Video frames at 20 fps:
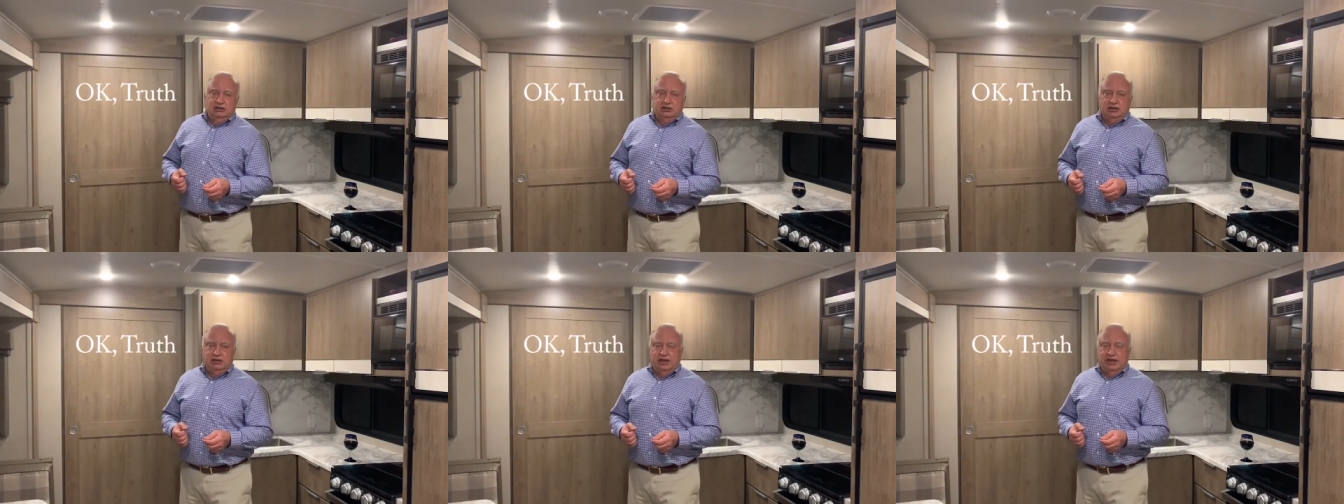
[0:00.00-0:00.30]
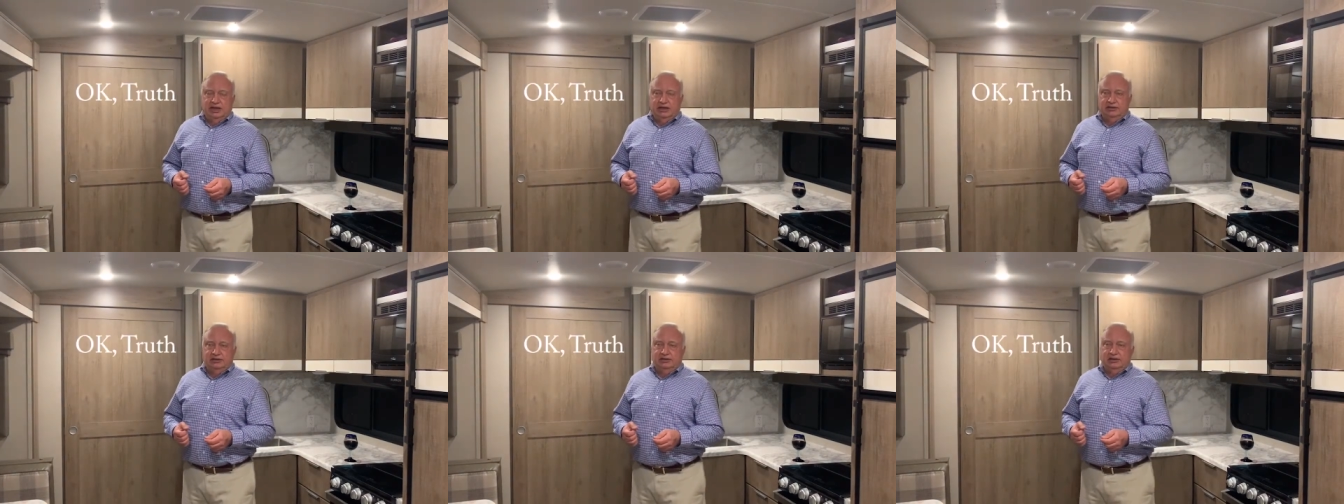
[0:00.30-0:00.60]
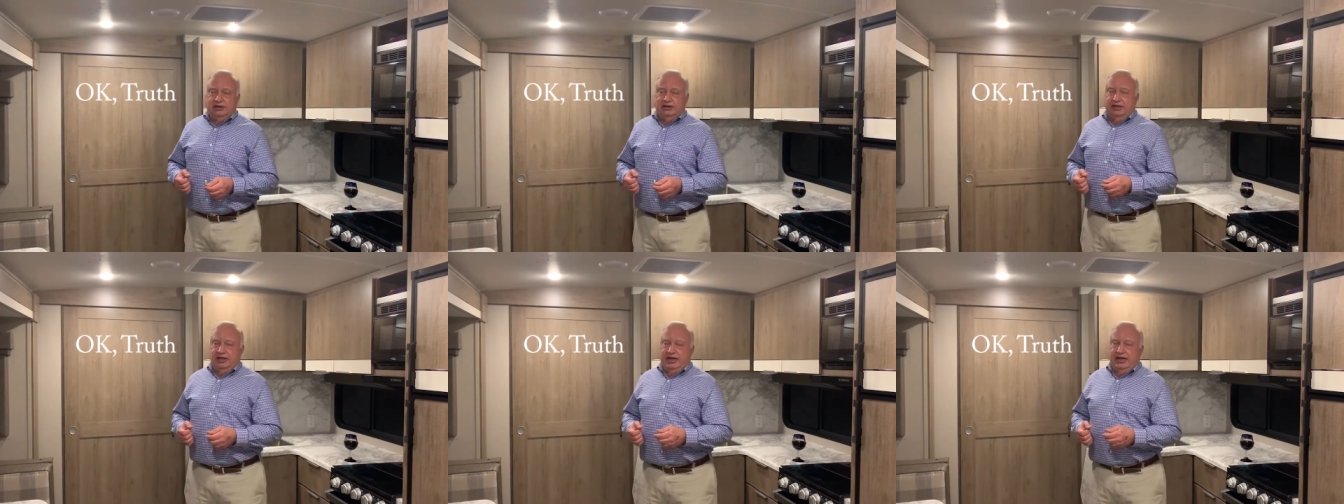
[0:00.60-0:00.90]
And
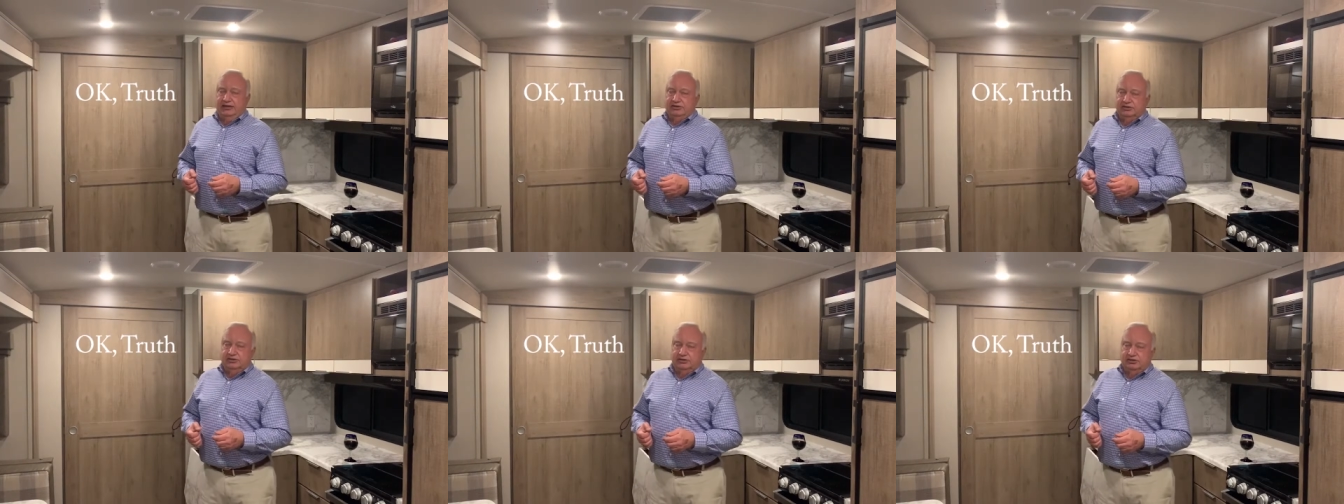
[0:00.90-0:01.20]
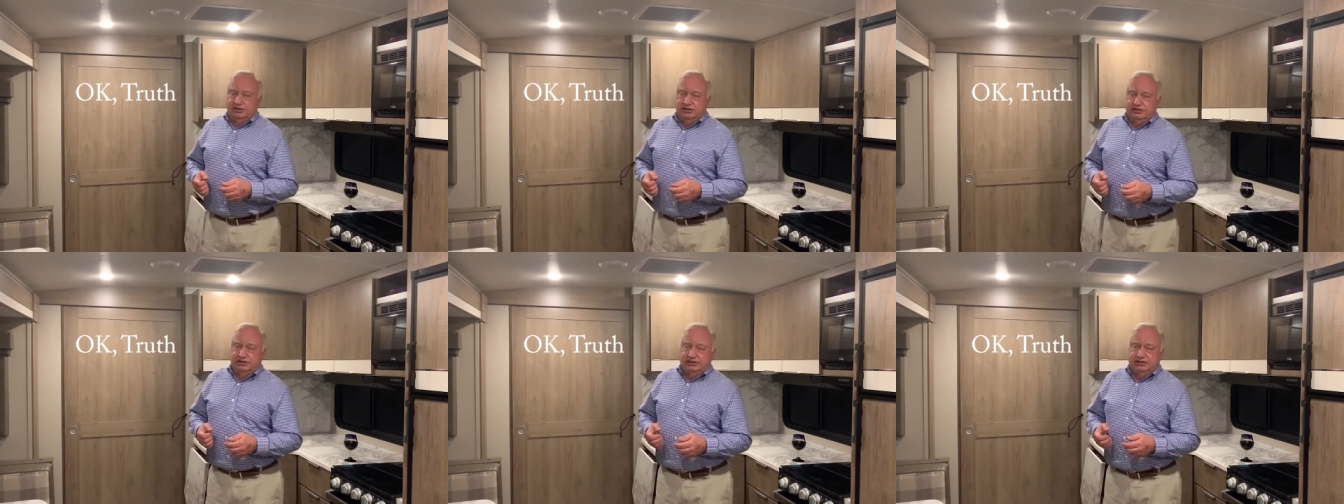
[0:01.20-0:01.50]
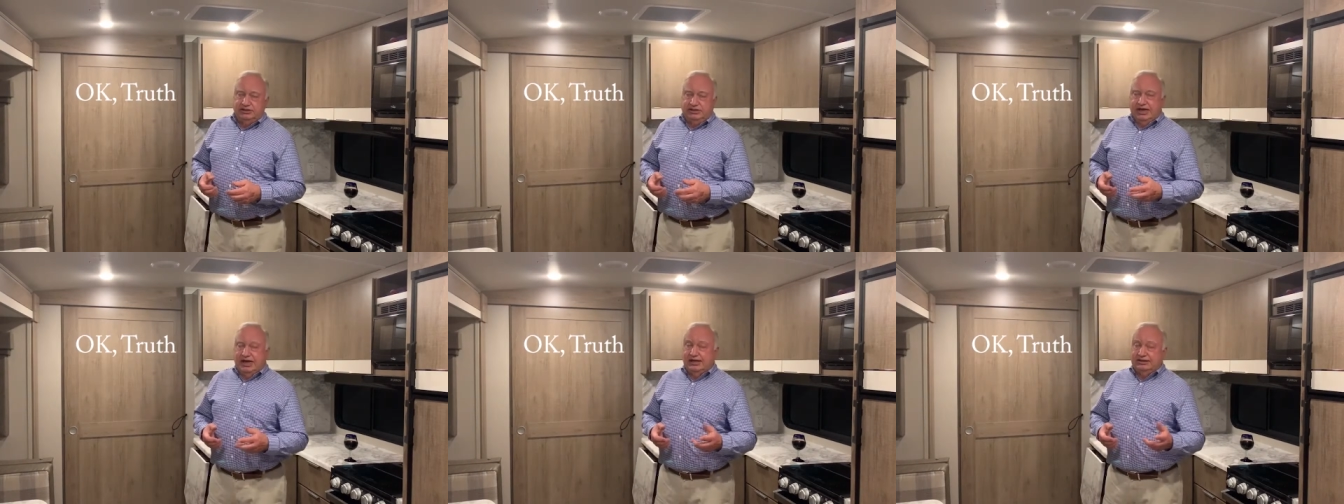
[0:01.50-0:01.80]
the answer is,
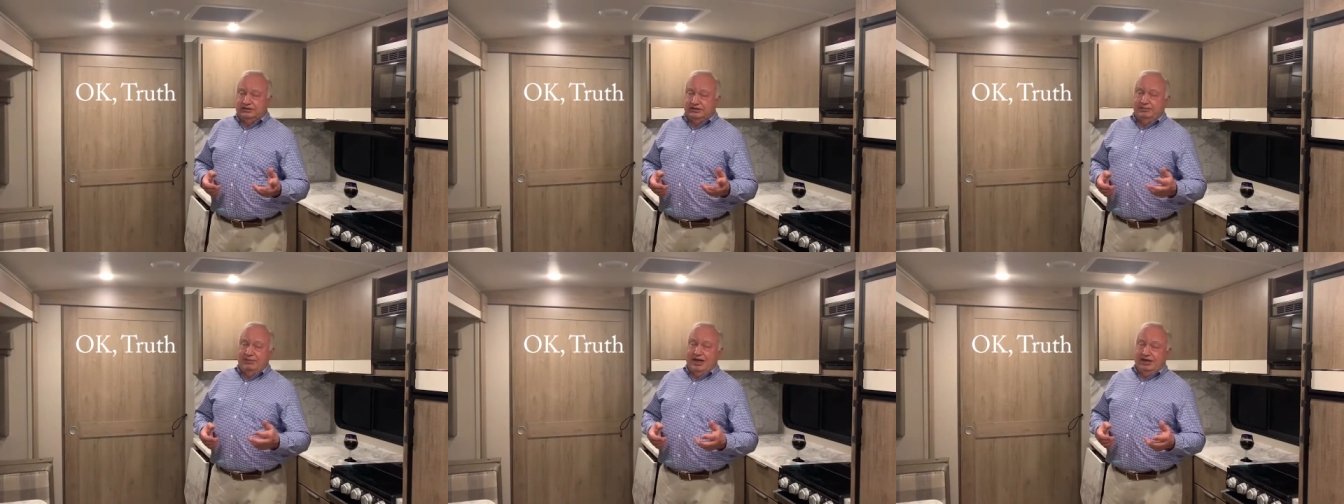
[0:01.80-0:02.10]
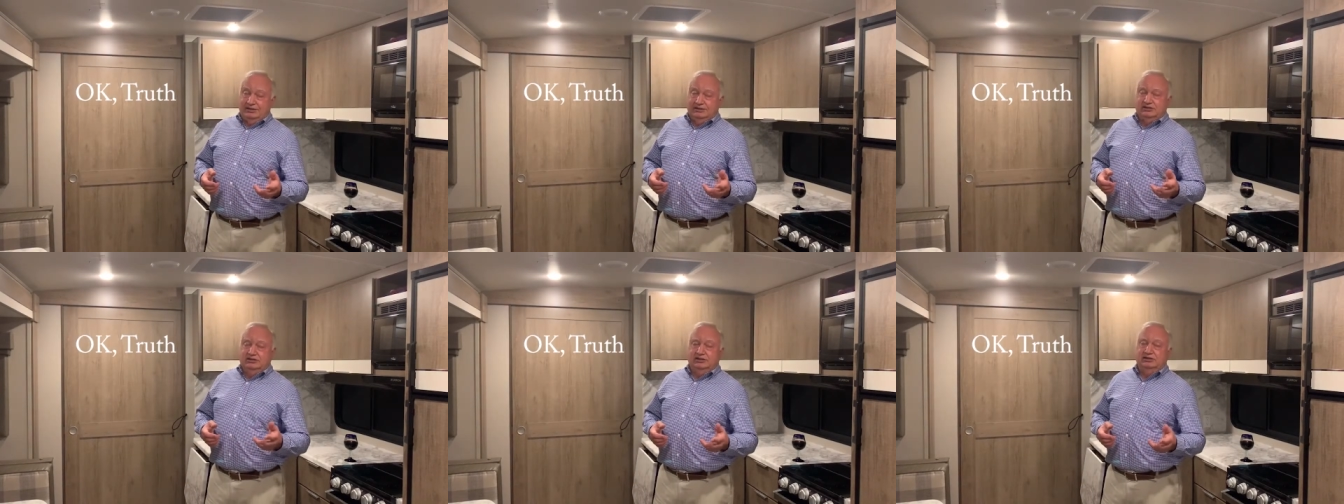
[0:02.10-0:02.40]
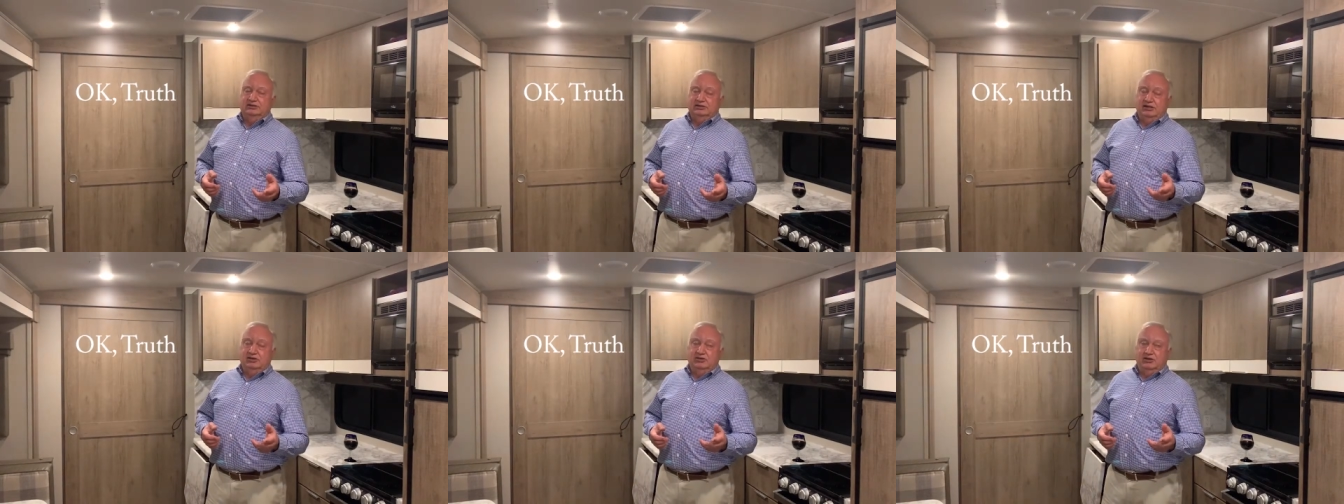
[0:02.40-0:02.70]
yeah, it's about
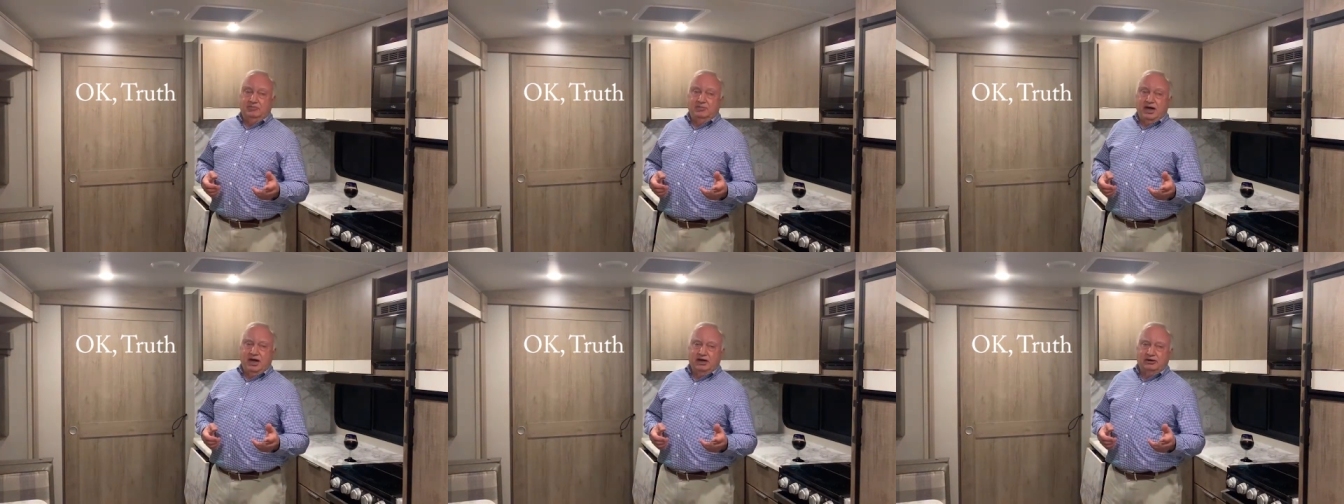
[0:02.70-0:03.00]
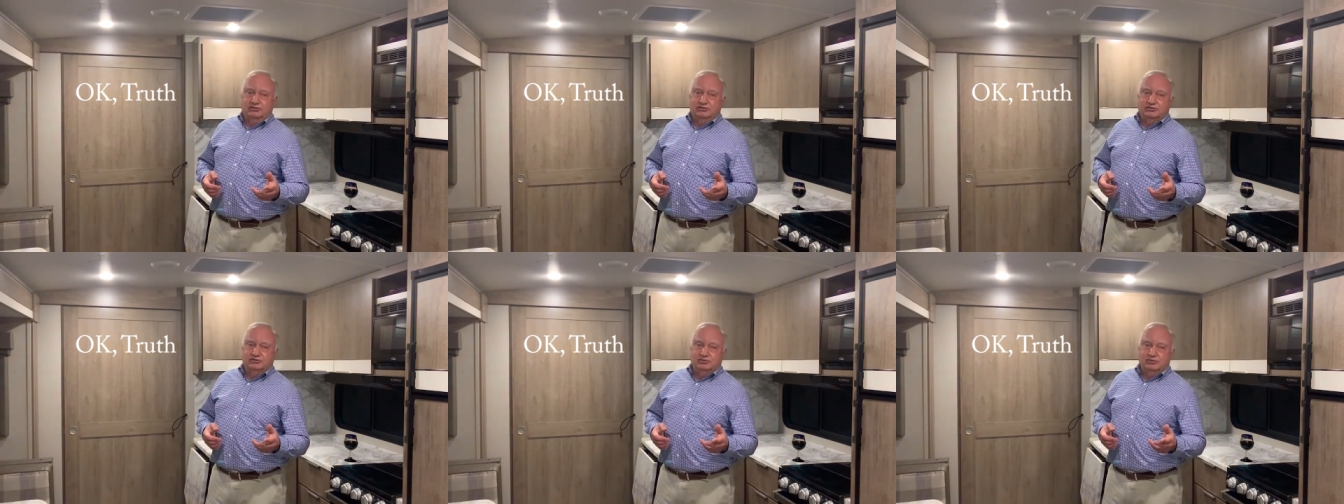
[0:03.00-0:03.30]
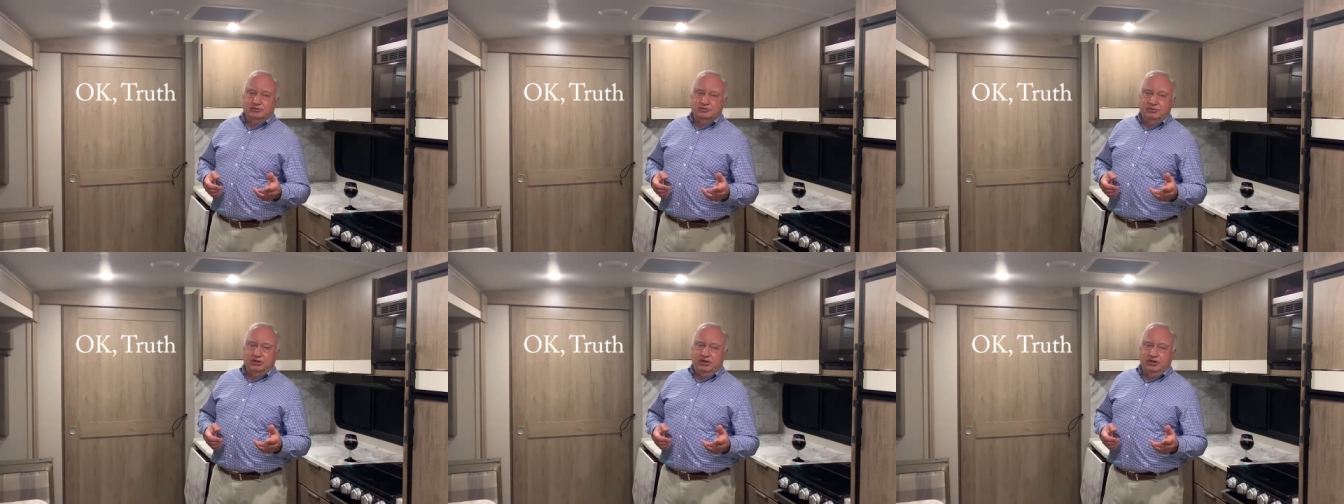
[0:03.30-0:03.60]
600 miles
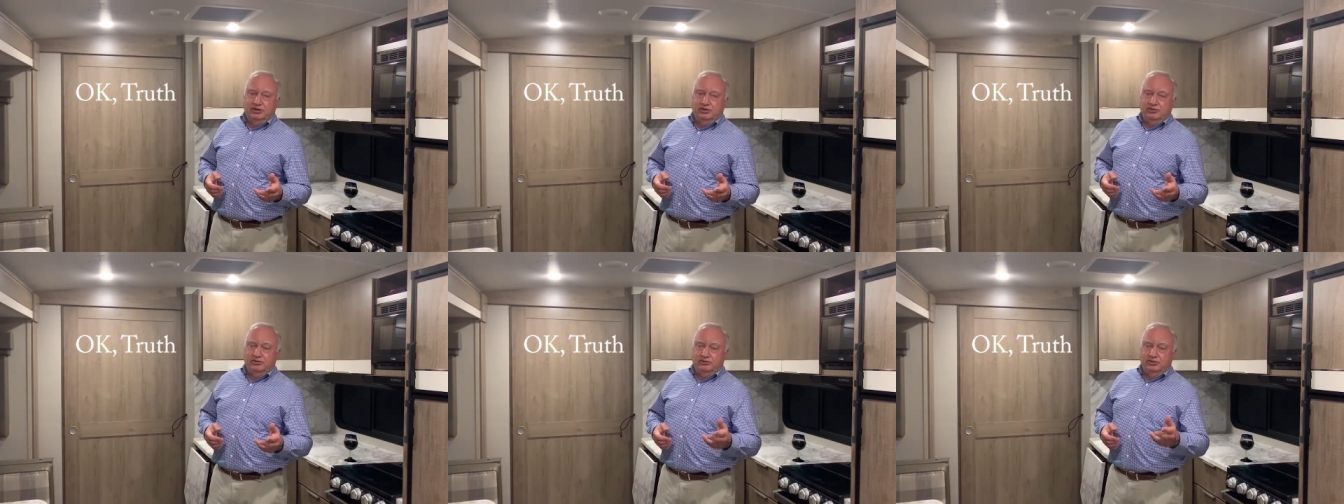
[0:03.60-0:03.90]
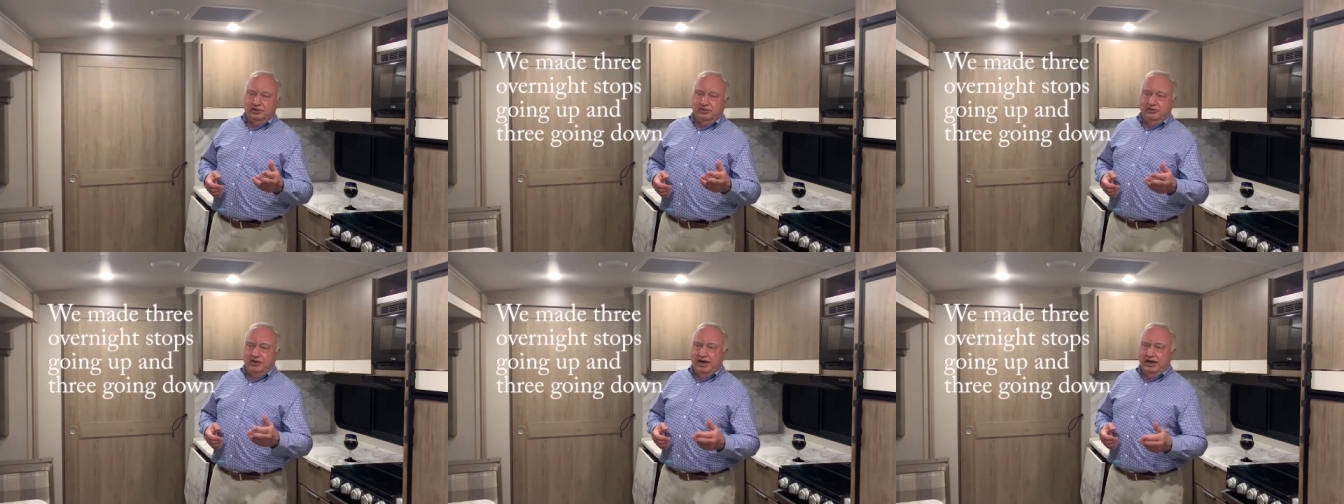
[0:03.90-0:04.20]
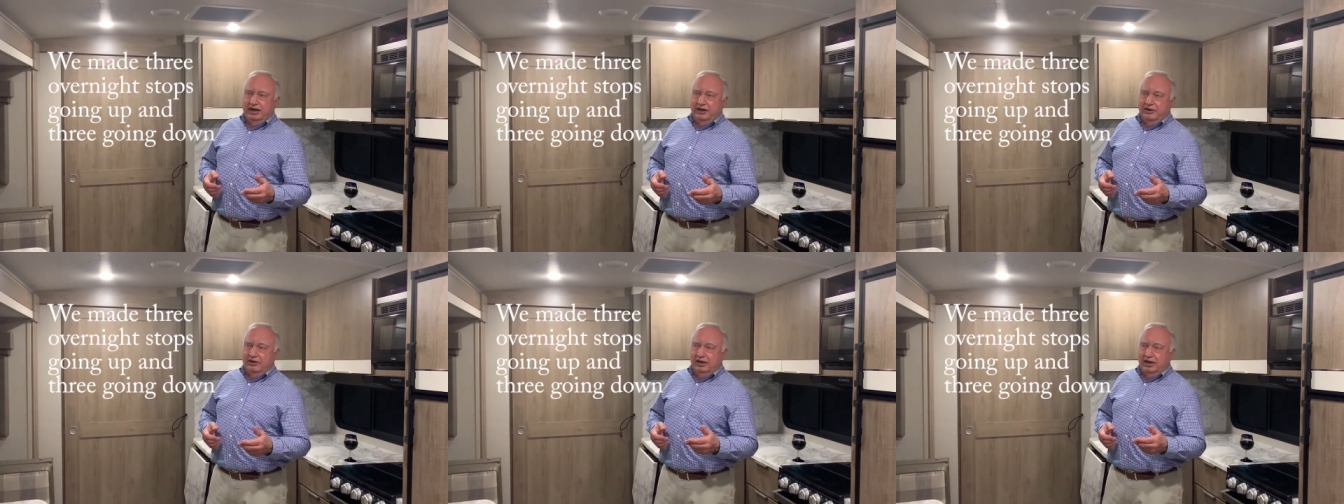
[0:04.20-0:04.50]
from here to
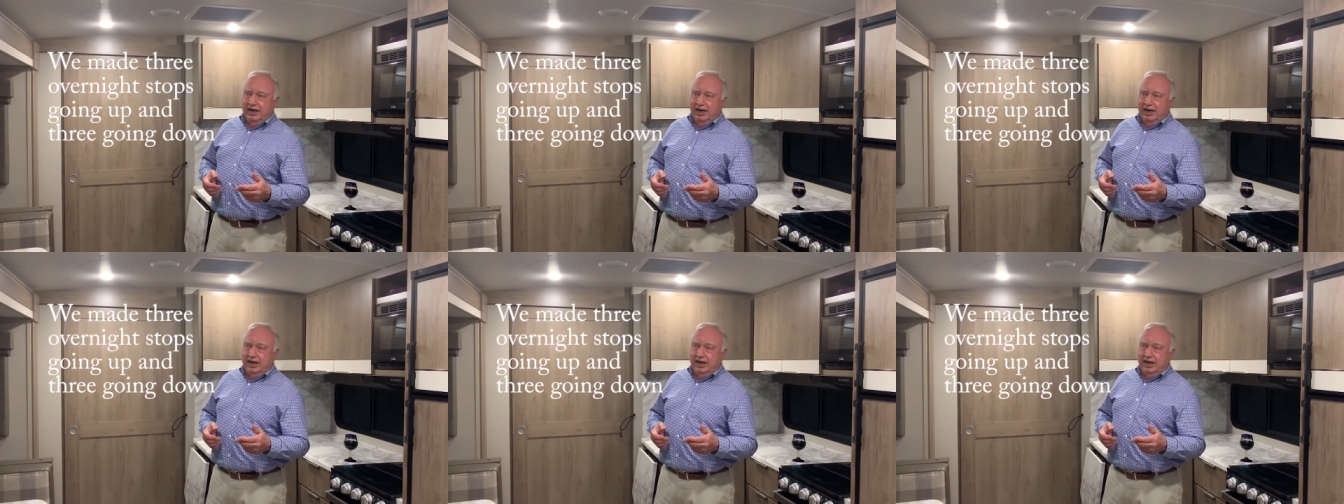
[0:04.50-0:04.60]
there,